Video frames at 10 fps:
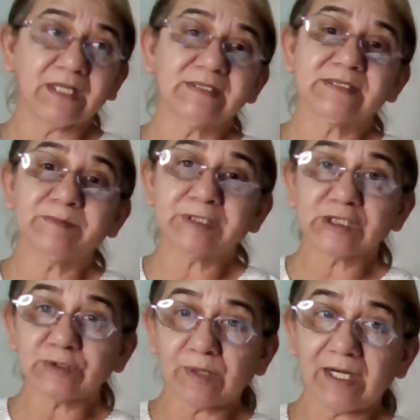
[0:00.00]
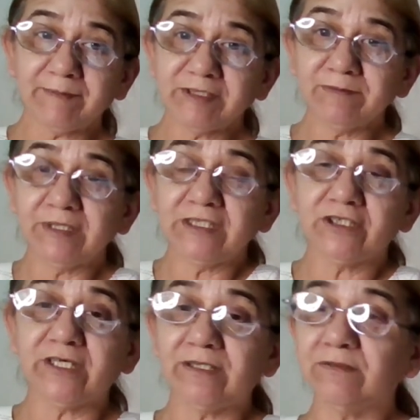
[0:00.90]
Subscribe to my
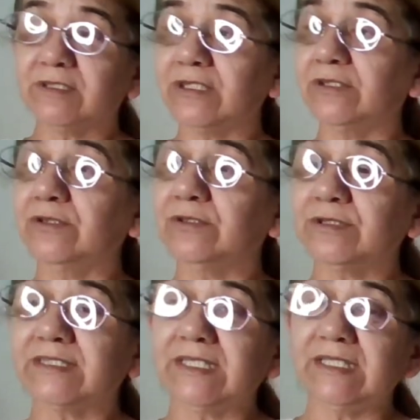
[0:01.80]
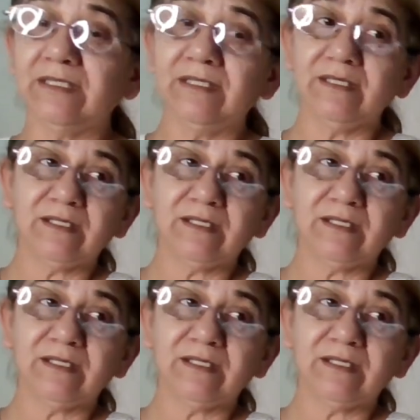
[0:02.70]
channel so you'll see